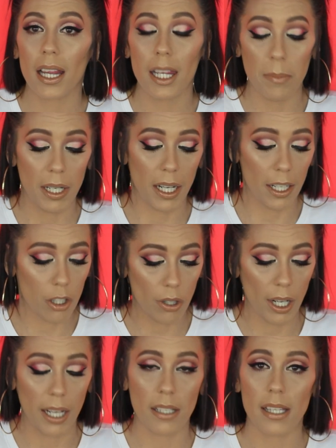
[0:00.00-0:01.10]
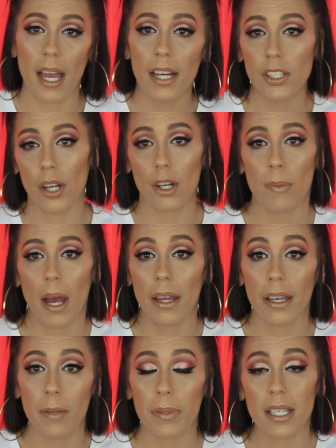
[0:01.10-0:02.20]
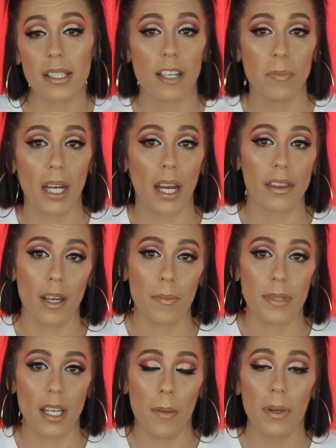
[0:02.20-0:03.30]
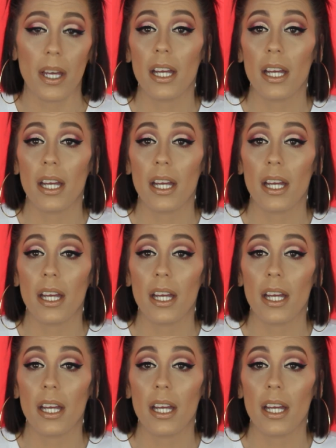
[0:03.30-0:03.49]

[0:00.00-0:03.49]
Lemonade Craze eyeshadow palette, please give me a thumbs up,